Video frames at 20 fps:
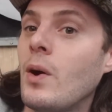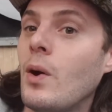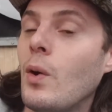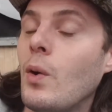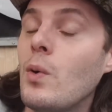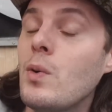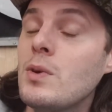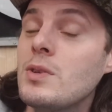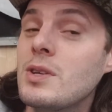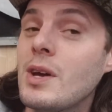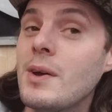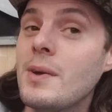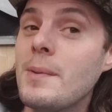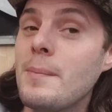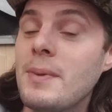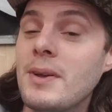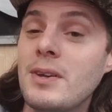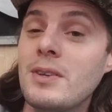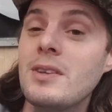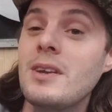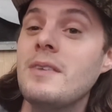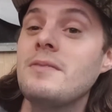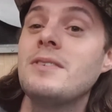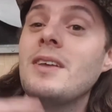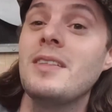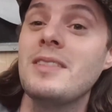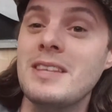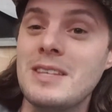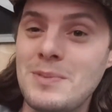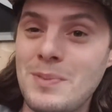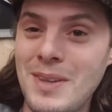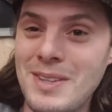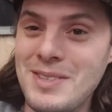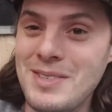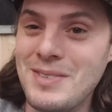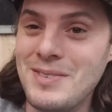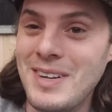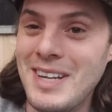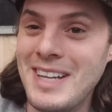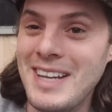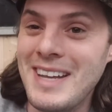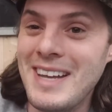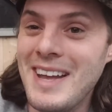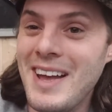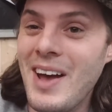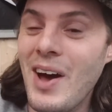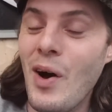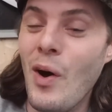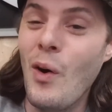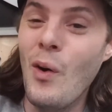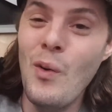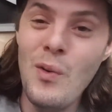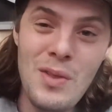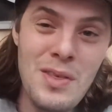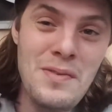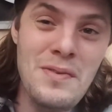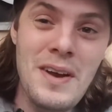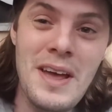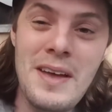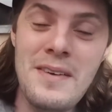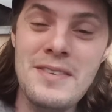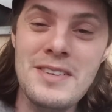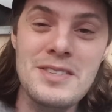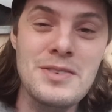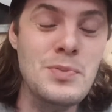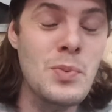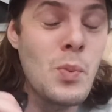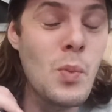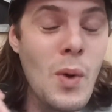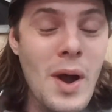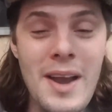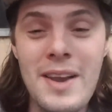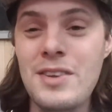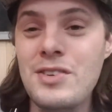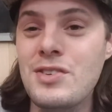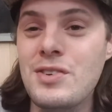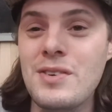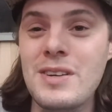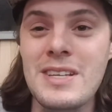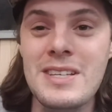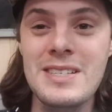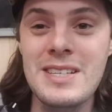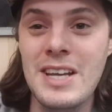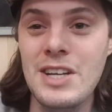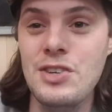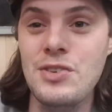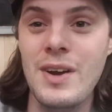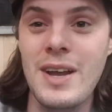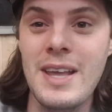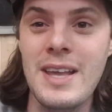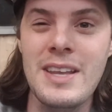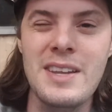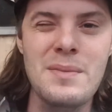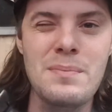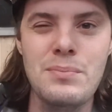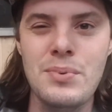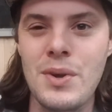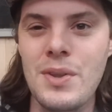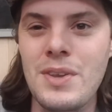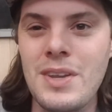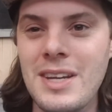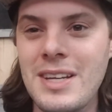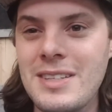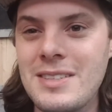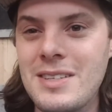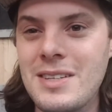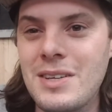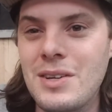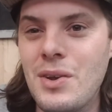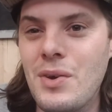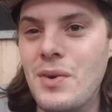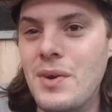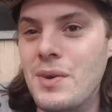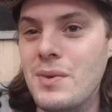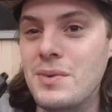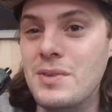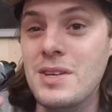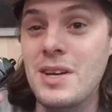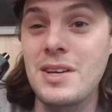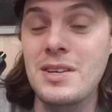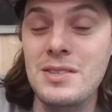Also, because I've done this once already, all the flavours have well and truly saturated and broken into the coils.